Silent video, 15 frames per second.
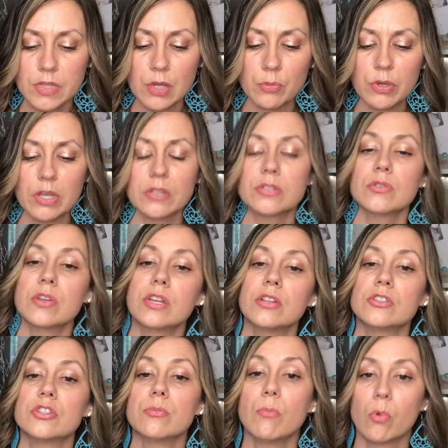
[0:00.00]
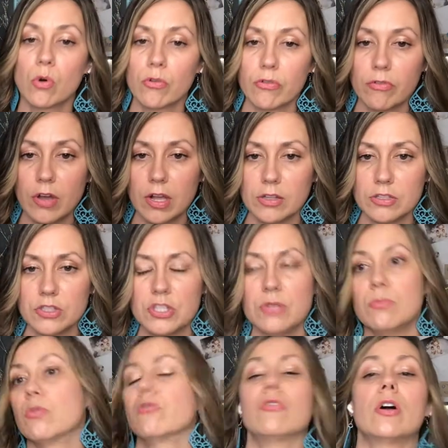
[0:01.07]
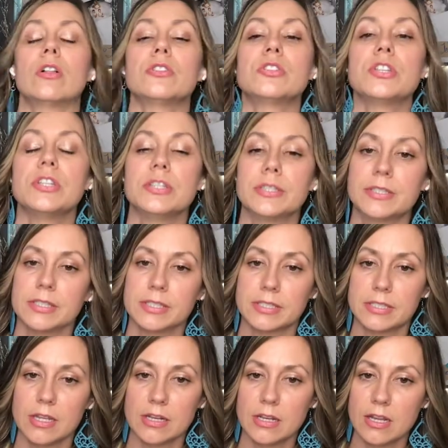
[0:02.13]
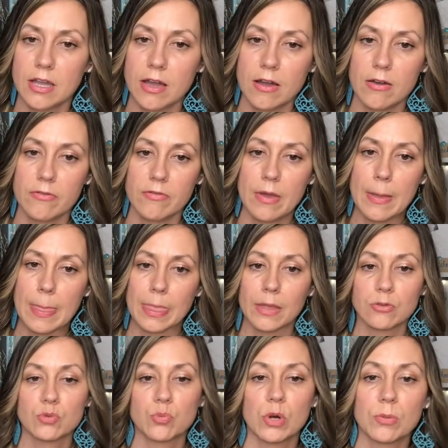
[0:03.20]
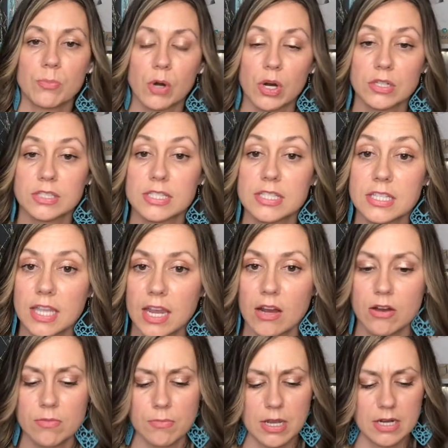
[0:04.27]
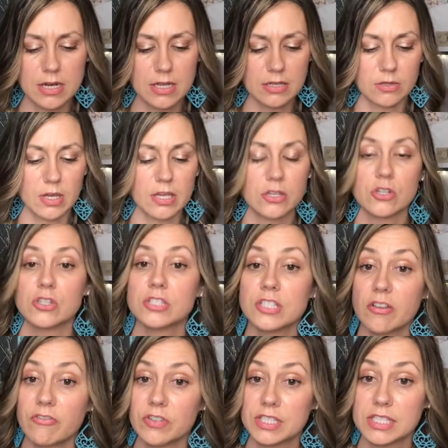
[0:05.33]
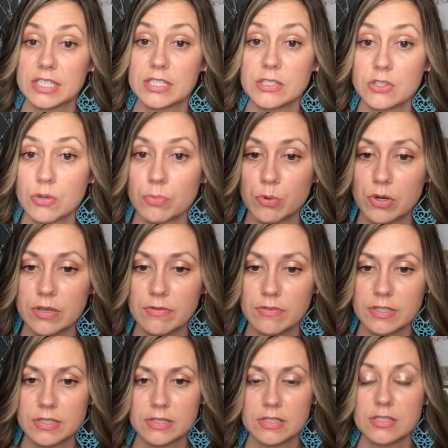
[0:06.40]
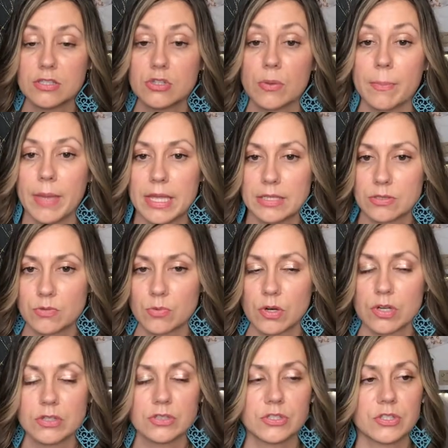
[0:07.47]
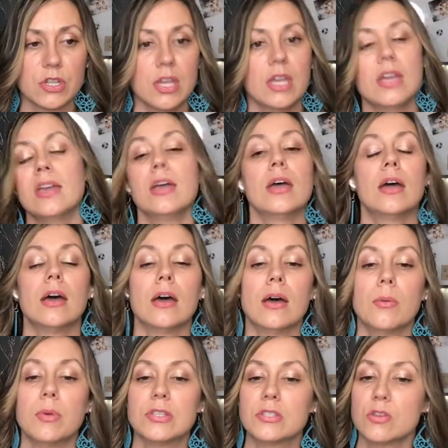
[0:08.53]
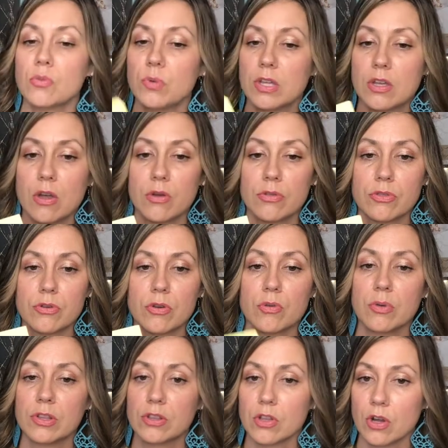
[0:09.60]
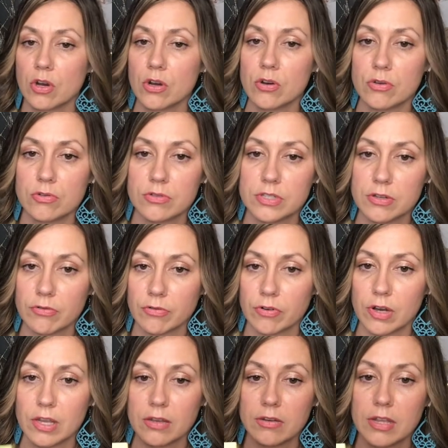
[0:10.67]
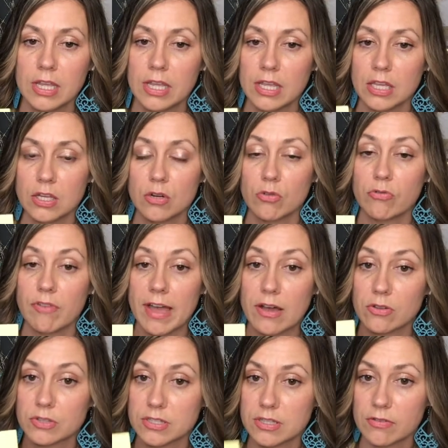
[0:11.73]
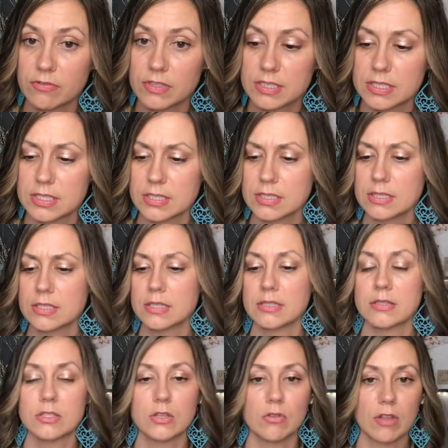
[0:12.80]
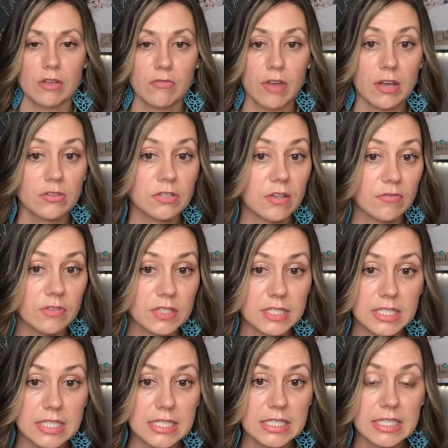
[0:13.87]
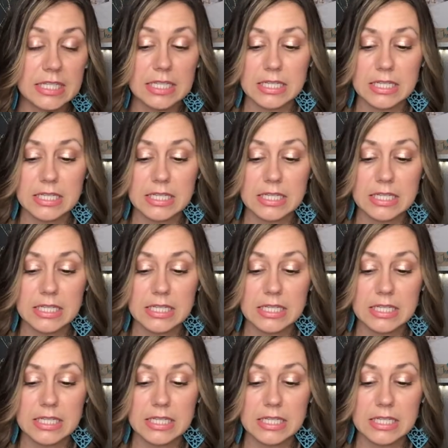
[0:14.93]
we also get into morphology. Morphology is the study of those word parts that carry meaning, like your suffixes, your prefixes, your base words. And so we go through and learn different, vowel suffixes. And so, like vowel suffix ed,